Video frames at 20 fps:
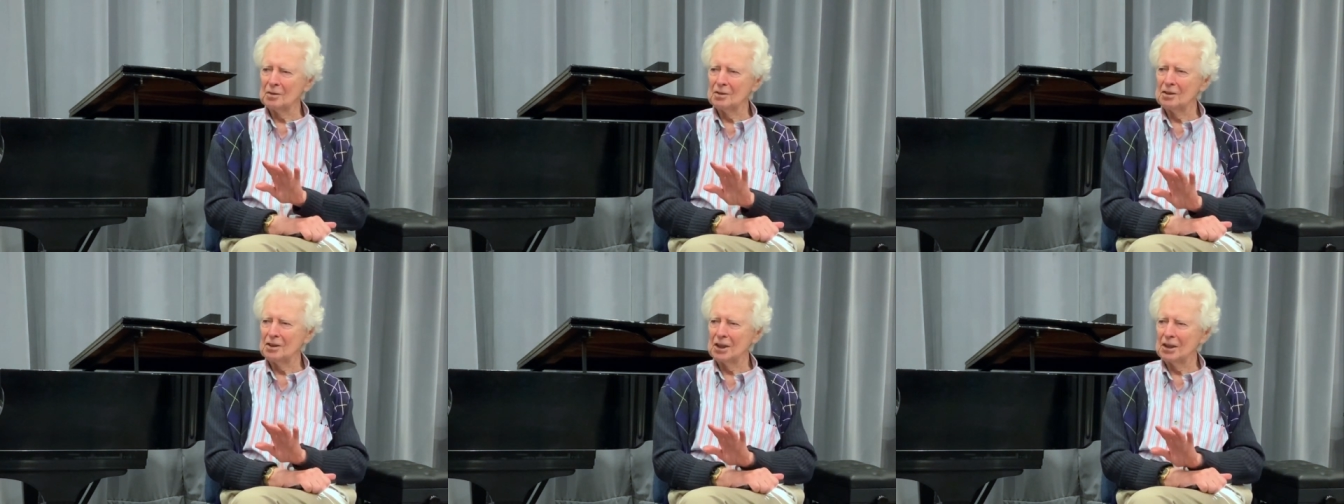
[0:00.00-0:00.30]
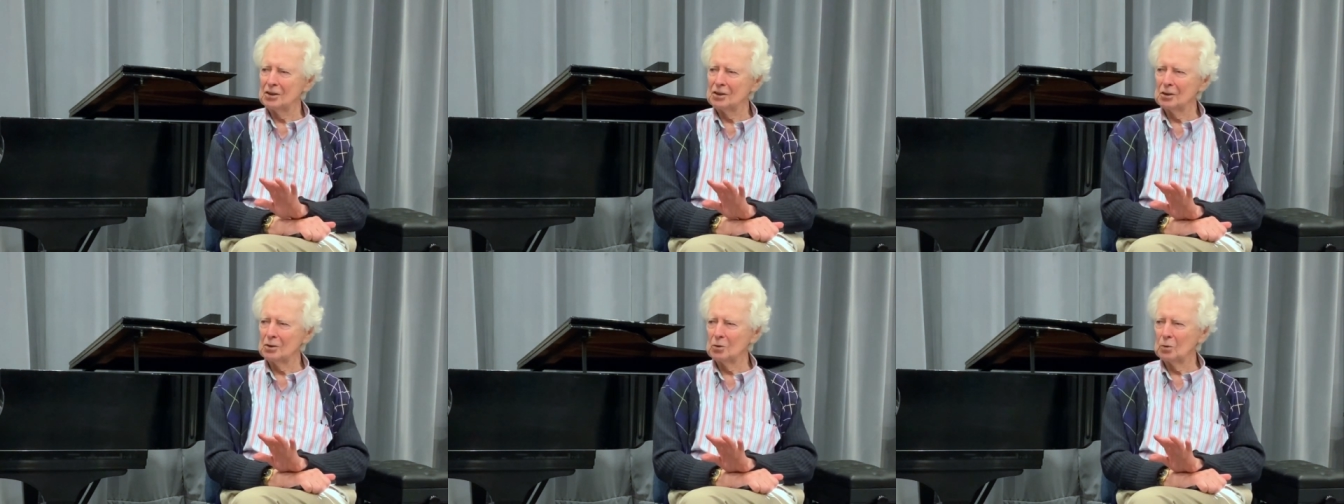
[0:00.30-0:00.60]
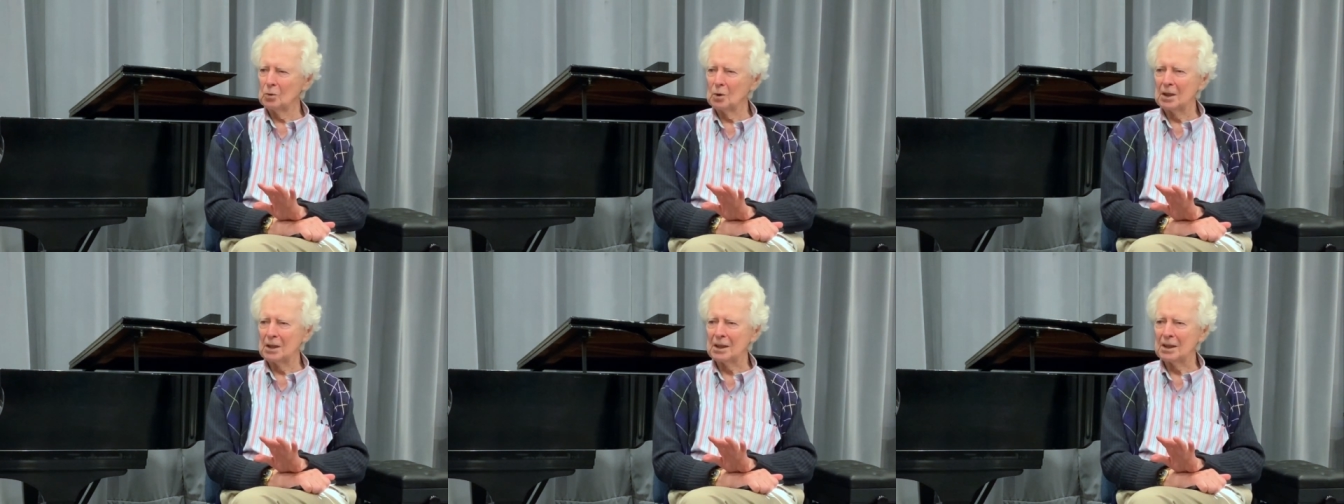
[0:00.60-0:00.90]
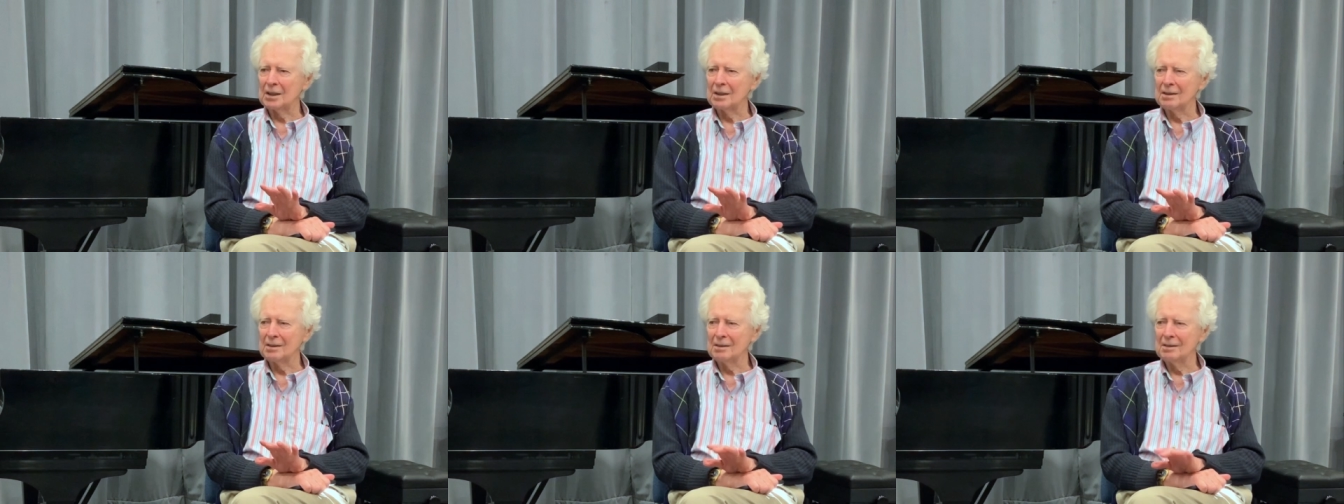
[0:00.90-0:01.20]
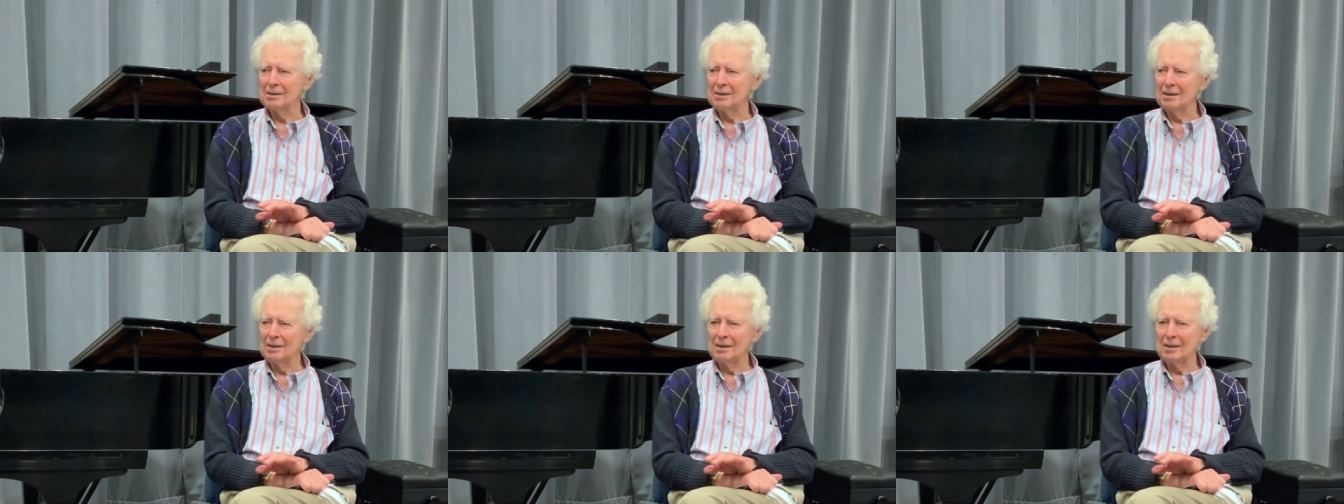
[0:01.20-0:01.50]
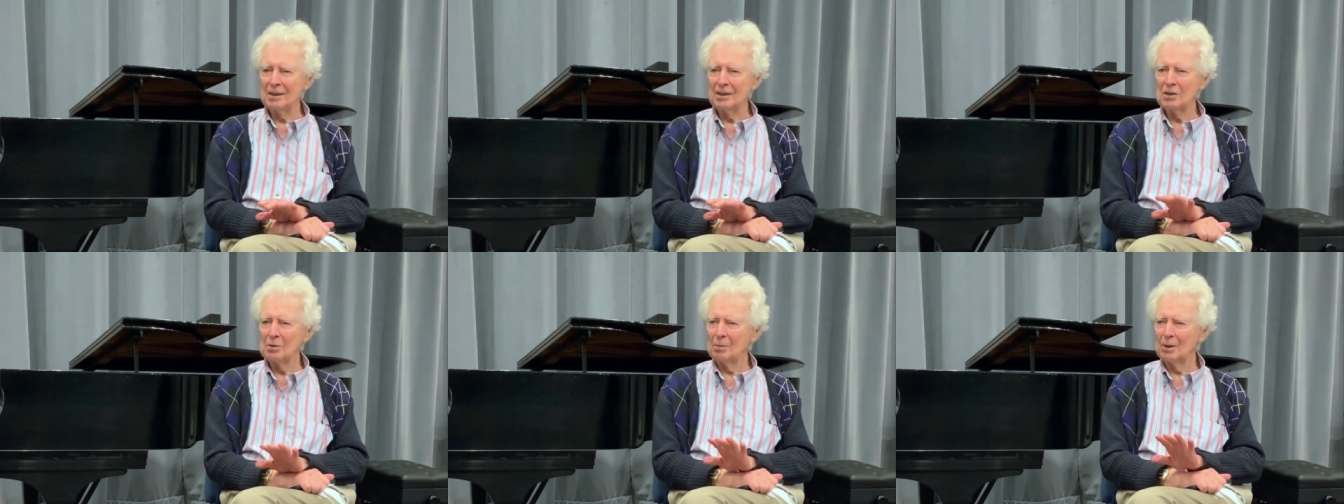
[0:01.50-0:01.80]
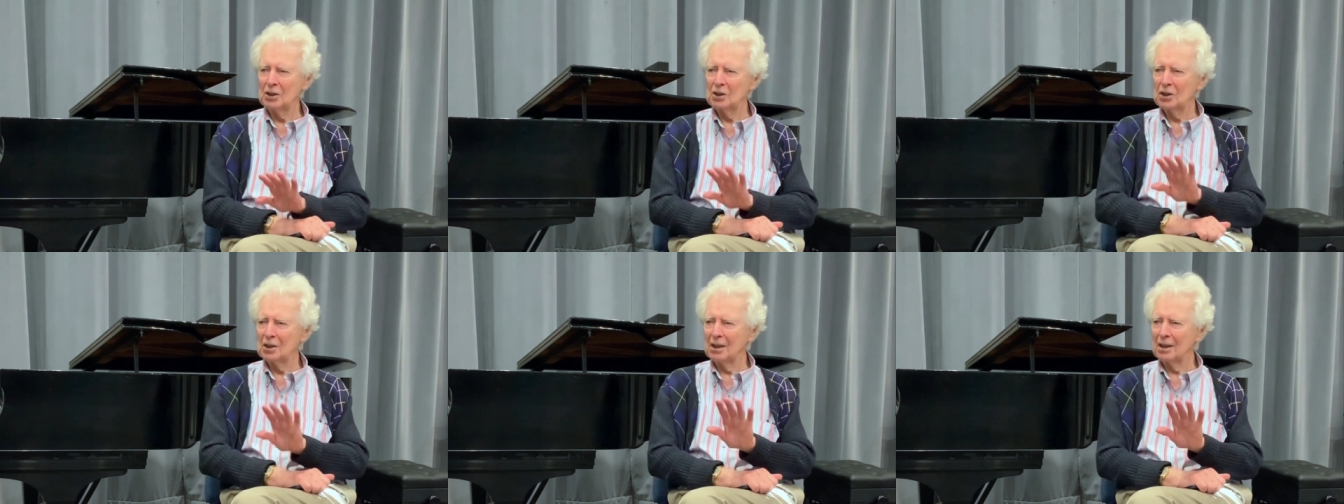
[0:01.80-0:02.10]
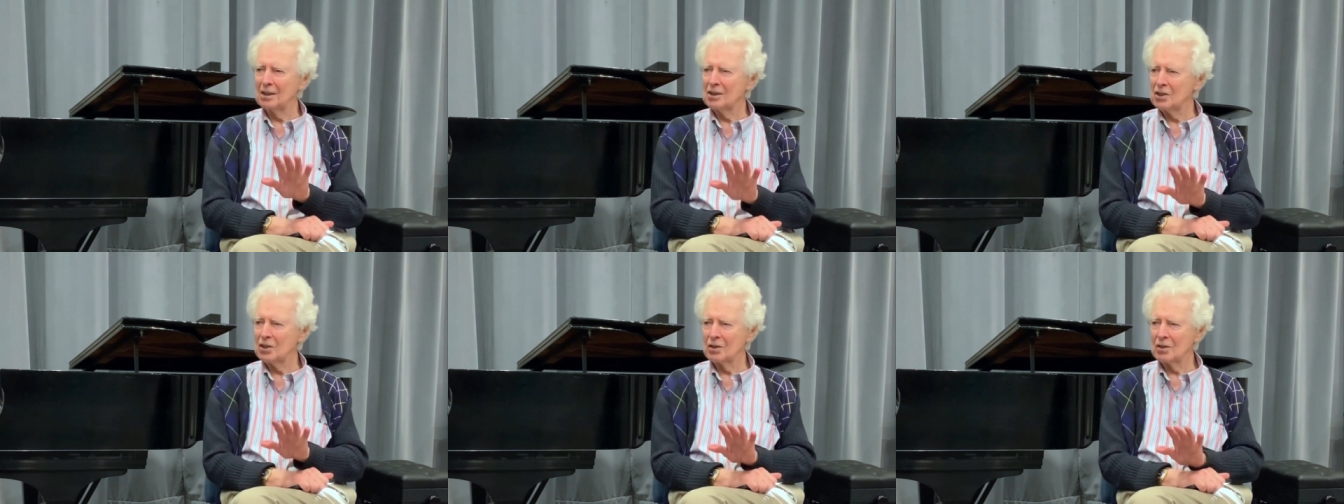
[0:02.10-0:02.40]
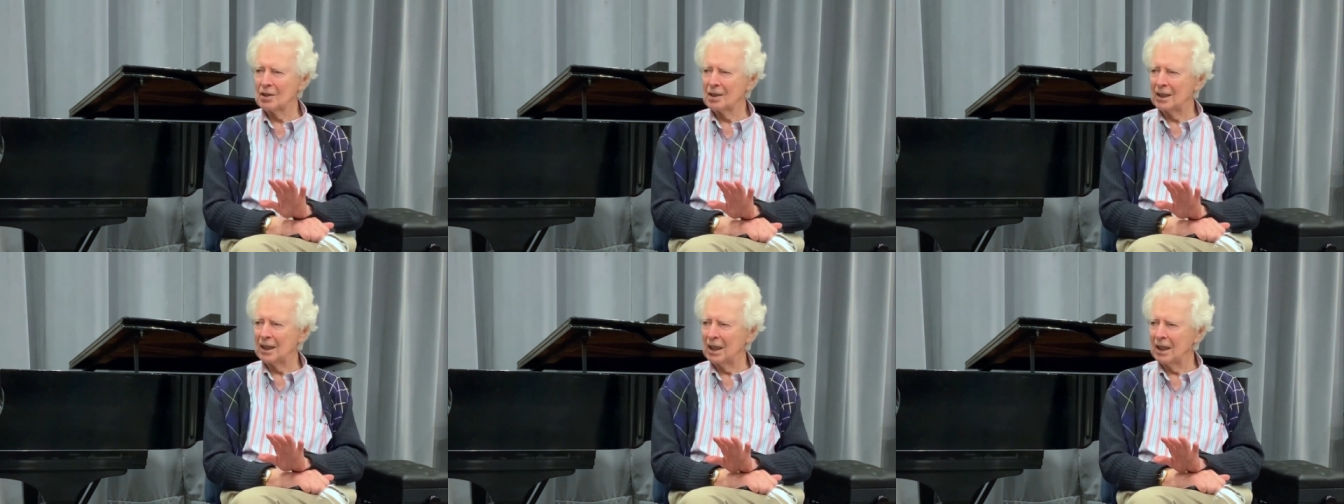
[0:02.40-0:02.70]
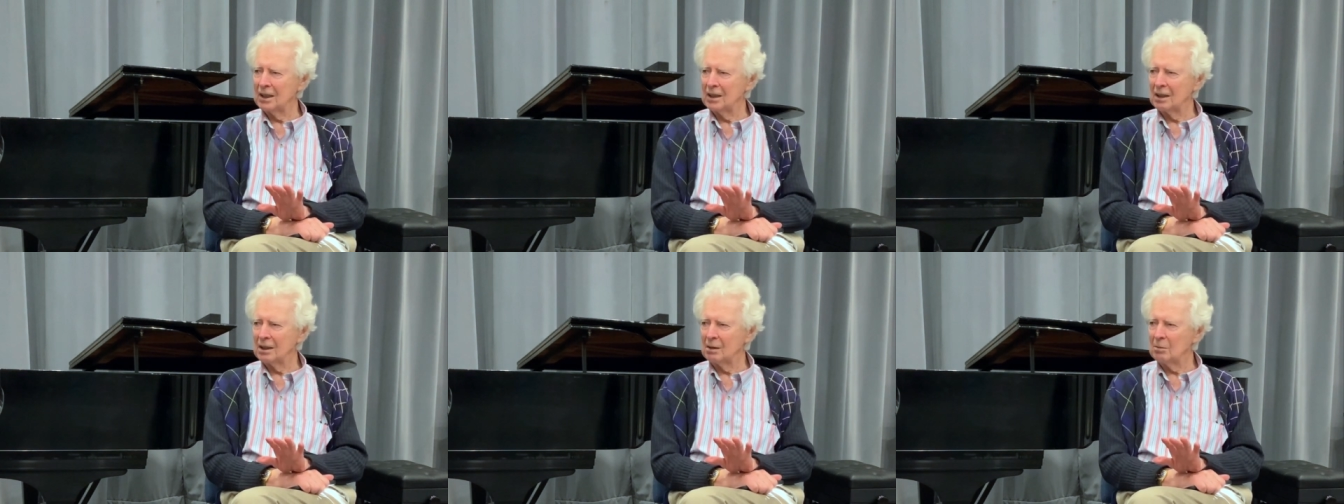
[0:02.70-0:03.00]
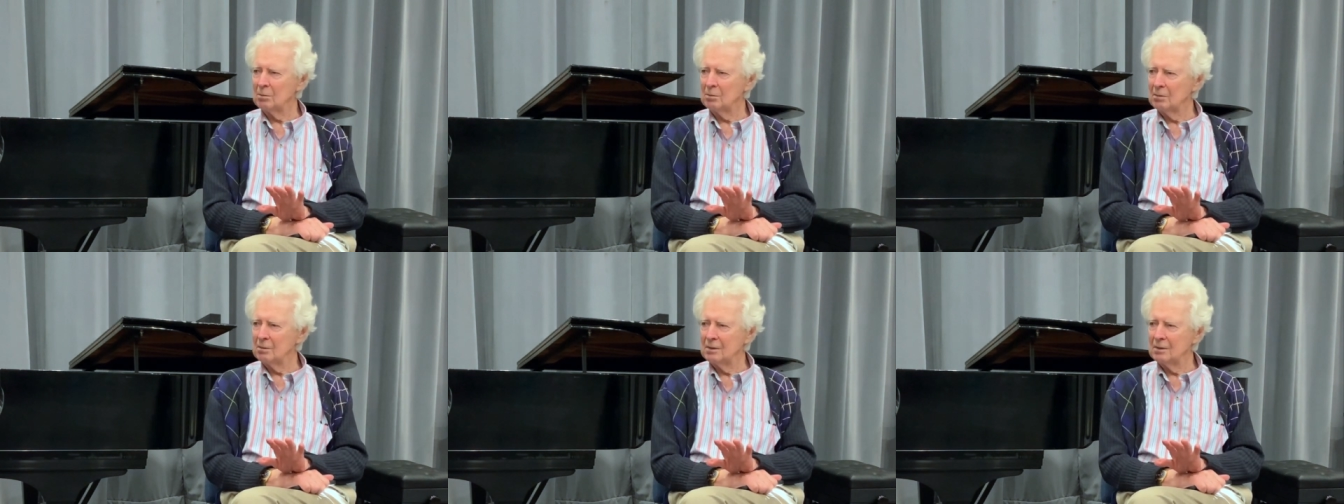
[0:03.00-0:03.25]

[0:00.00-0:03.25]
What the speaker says: way. He's much nicer than I am,